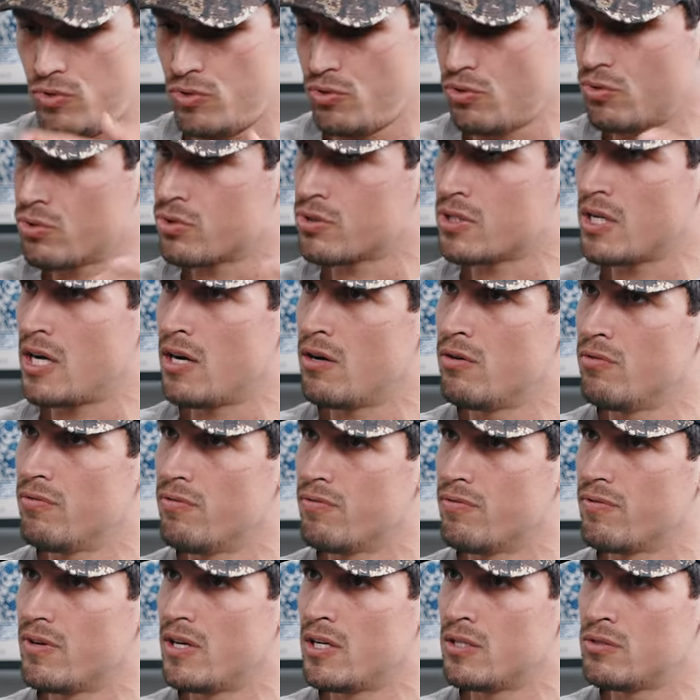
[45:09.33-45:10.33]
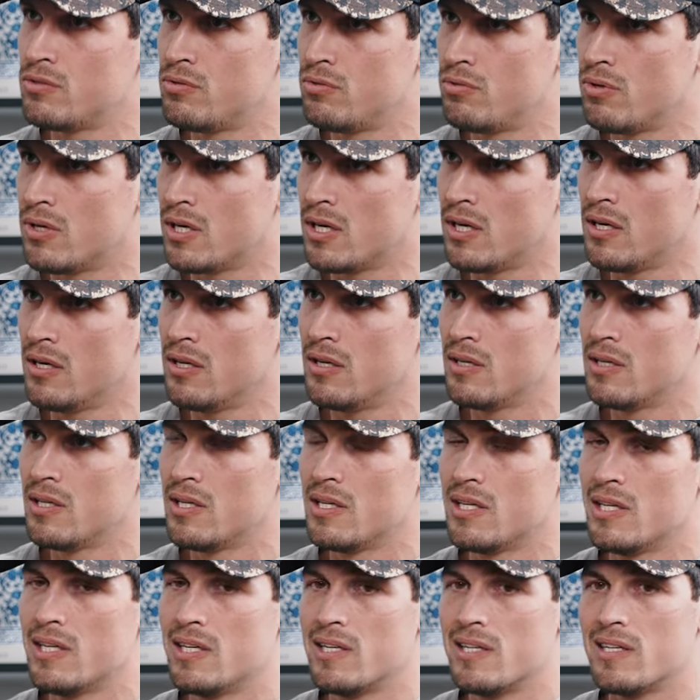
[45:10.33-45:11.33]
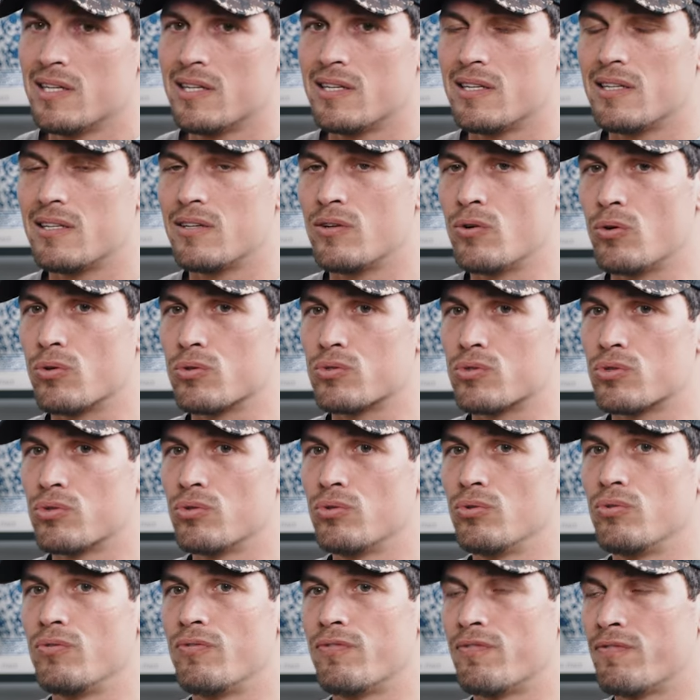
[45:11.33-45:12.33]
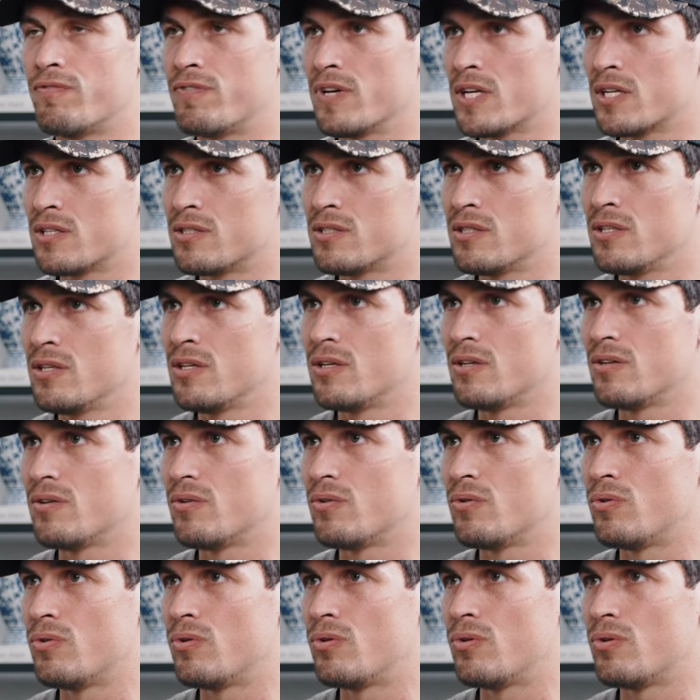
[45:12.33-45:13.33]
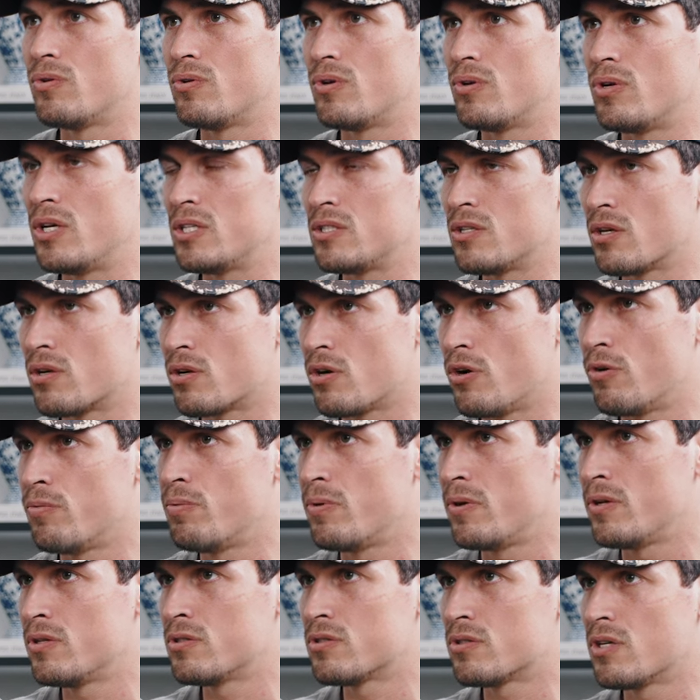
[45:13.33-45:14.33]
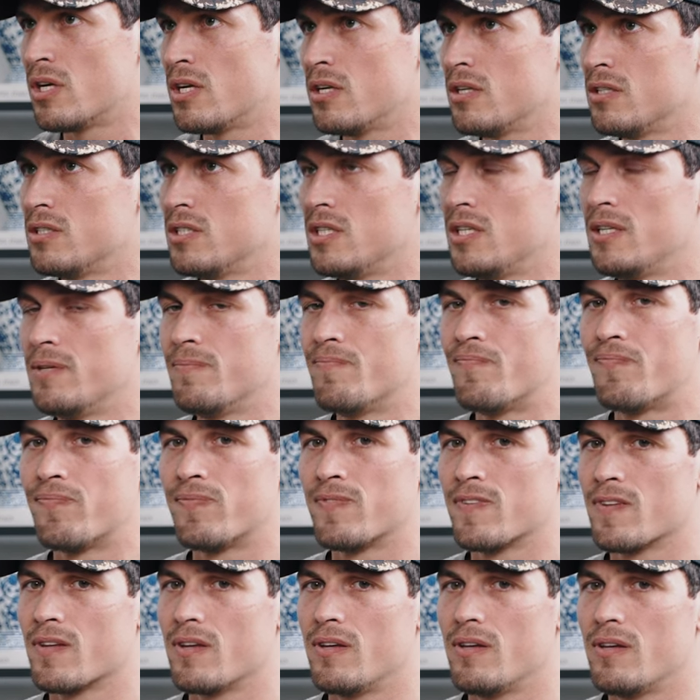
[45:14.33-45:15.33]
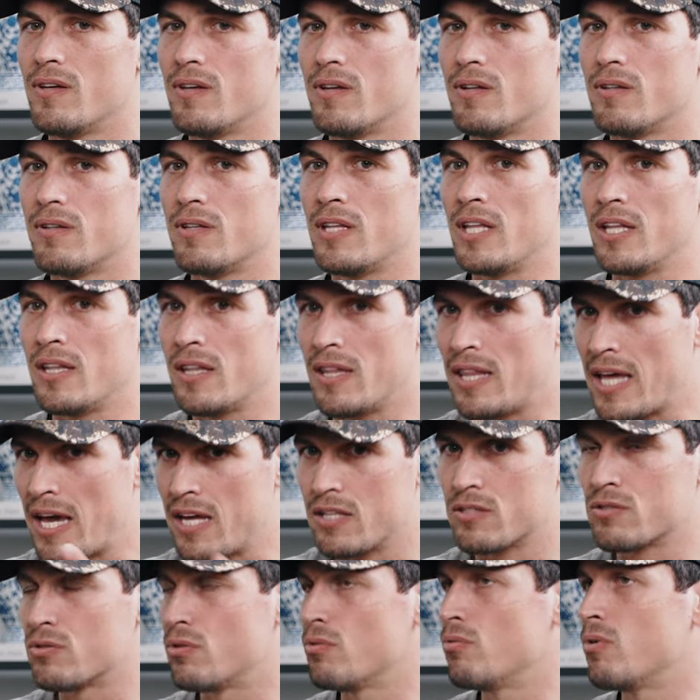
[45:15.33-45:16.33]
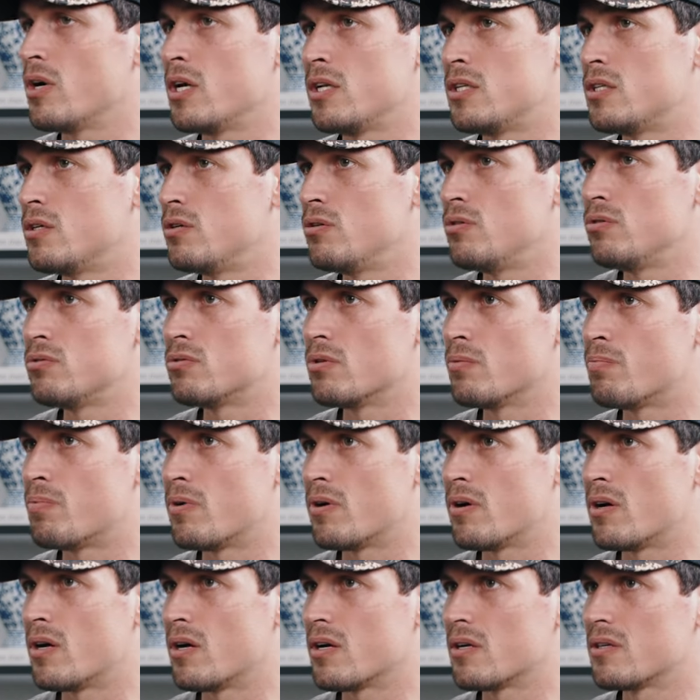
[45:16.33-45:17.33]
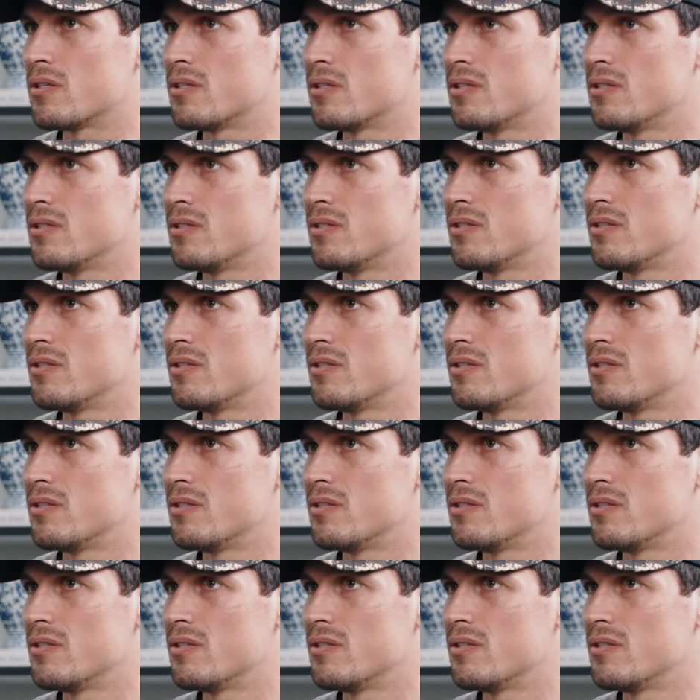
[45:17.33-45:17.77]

yourself as you are not to fix it or as a coping strategy then that's the way to use the product